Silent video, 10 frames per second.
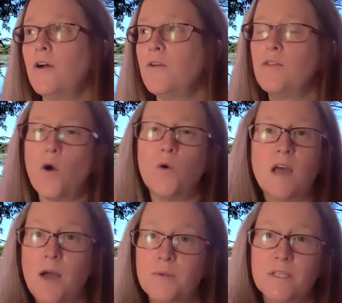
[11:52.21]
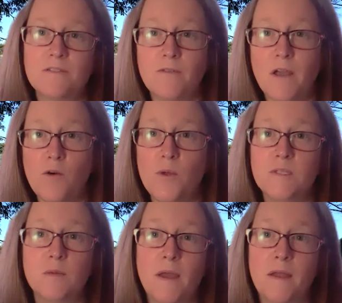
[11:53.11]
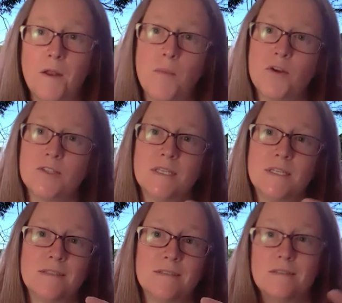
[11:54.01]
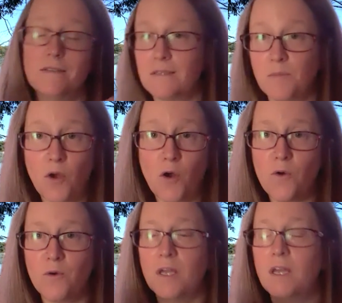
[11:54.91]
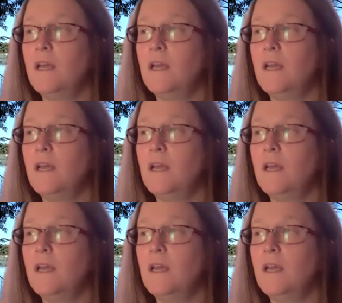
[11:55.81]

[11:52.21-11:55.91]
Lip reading: Those options available depend on a person's zip code.